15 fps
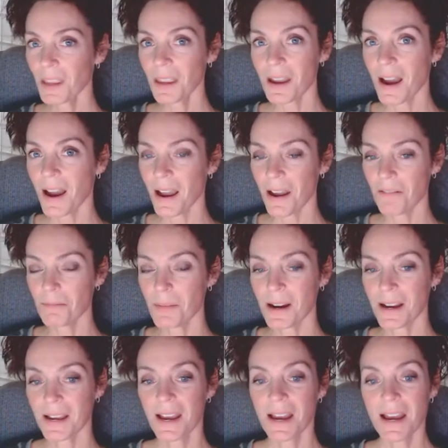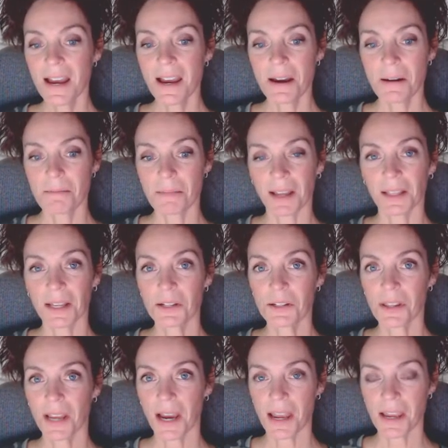I have my, my link
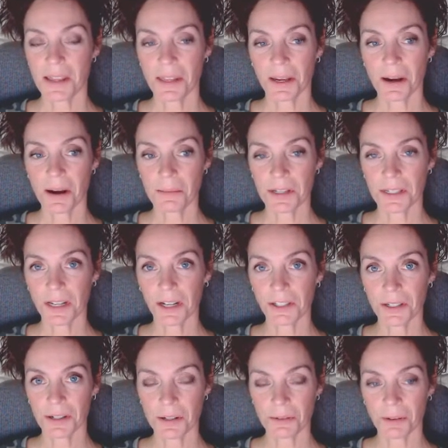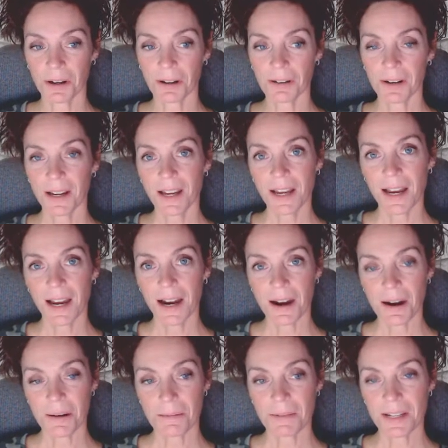to that in the comment section as well.
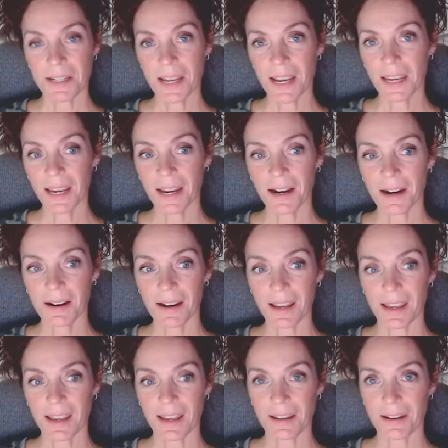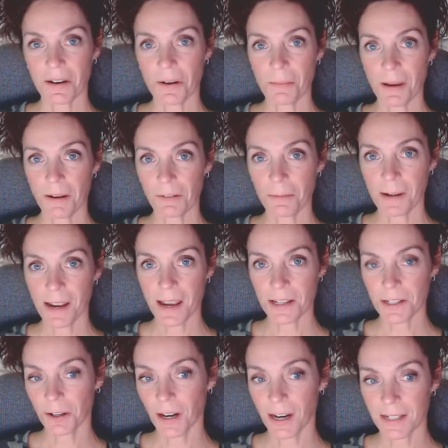Um, and take care and hope everybody
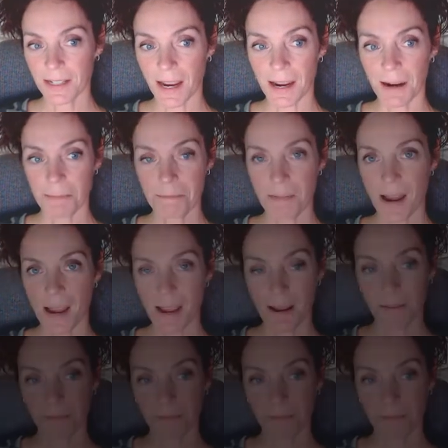has a great day. Bye.